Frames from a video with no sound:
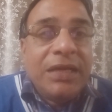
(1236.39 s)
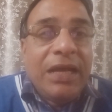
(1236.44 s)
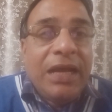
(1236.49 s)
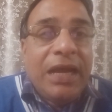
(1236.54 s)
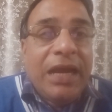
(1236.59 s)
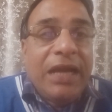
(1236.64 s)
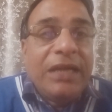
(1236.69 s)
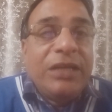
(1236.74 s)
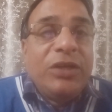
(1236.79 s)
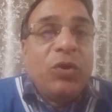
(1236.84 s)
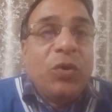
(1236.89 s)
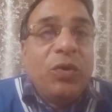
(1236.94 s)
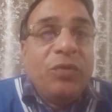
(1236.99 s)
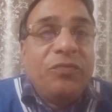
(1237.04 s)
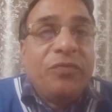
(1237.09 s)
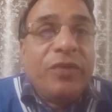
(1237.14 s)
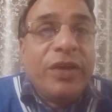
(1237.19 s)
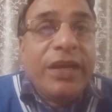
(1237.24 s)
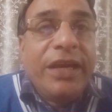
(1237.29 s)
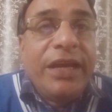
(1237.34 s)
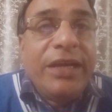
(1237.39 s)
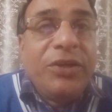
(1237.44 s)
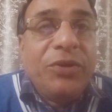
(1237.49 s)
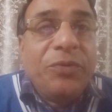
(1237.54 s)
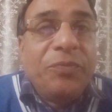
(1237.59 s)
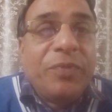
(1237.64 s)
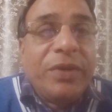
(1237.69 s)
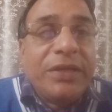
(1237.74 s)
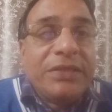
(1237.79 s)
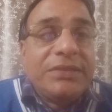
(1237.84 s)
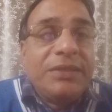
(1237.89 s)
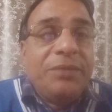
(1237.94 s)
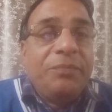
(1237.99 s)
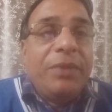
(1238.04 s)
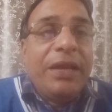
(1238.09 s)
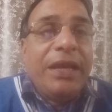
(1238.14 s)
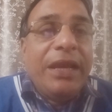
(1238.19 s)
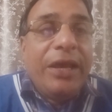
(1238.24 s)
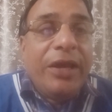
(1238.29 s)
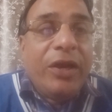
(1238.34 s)
and don't forget to press the
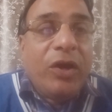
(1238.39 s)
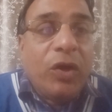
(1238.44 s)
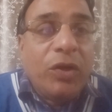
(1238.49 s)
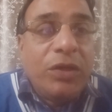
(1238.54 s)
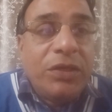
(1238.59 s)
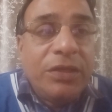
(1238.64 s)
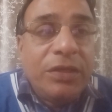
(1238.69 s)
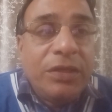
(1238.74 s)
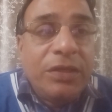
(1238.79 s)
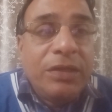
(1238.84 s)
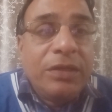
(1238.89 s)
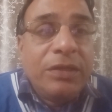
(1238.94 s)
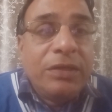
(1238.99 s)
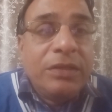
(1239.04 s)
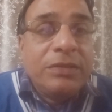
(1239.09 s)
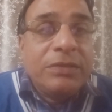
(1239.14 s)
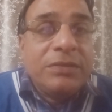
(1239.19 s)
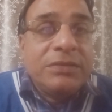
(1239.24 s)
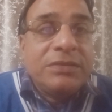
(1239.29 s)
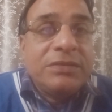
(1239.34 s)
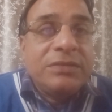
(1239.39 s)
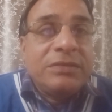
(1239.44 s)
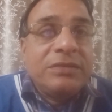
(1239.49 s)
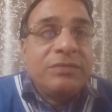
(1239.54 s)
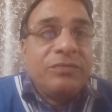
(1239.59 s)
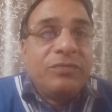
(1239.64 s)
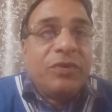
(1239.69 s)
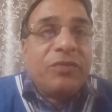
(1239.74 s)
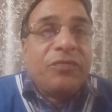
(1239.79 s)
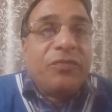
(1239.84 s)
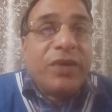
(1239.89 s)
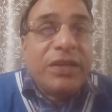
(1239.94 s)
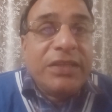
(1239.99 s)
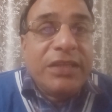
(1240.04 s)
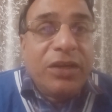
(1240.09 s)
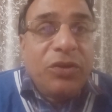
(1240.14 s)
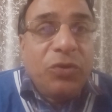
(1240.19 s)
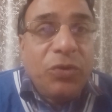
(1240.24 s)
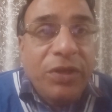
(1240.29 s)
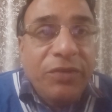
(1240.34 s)
bell icon for further
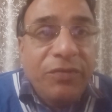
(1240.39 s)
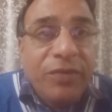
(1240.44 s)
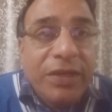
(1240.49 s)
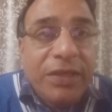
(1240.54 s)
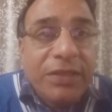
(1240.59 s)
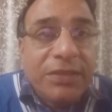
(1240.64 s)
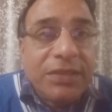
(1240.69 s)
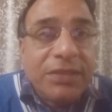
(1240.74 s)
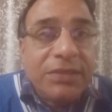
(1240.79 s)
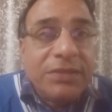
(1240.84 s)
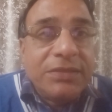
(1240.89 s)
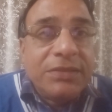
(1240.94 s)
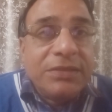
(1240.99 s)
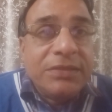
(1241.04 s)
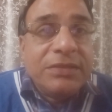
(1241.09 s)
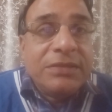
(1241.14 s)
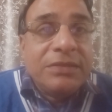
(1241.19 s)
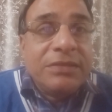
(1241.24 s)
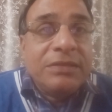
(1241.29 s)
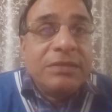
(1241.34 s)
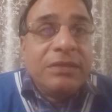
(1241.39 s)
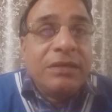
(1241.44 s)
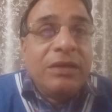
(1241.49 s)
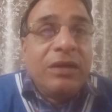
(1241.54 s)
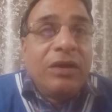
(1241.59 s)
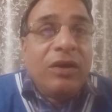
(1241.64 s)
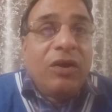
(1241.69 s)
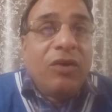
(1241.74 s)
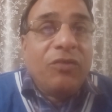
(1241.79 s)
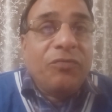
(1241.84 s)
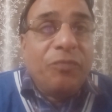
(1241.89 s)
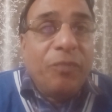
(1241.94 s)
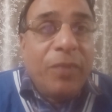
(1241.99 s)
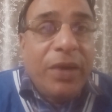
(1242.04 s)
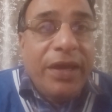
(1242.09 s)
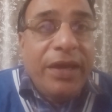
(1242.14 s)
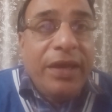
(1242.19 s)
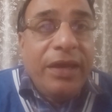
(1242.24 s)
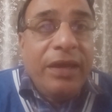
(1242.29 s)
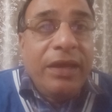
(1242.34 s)
notifications of
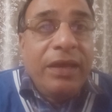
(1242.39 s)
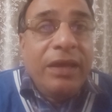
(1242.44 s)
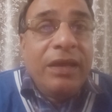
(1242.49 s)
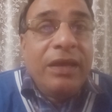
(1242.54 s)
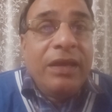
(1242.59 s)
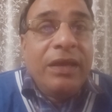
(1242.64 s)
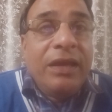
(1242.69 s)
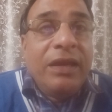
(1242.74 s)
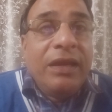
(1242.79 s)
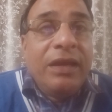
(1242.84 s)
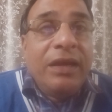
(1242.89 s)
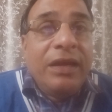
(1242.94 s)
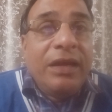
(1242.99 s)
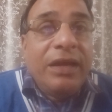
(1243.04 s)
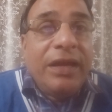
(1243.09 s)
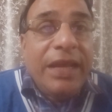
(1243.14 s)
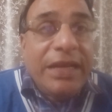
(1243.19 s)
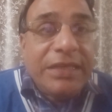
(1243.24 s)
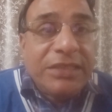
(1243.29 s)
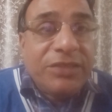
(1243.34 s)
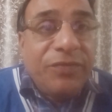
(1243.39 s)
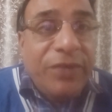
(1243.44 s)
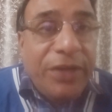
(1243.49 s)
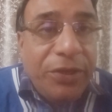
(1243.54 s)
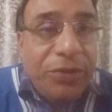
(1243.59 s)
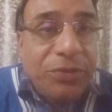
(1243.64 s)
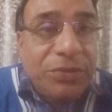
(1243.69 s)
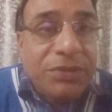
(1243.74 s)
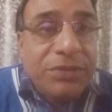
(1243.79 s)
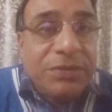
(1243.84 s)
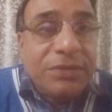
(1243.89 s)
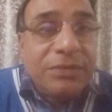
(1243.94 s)
my next videos.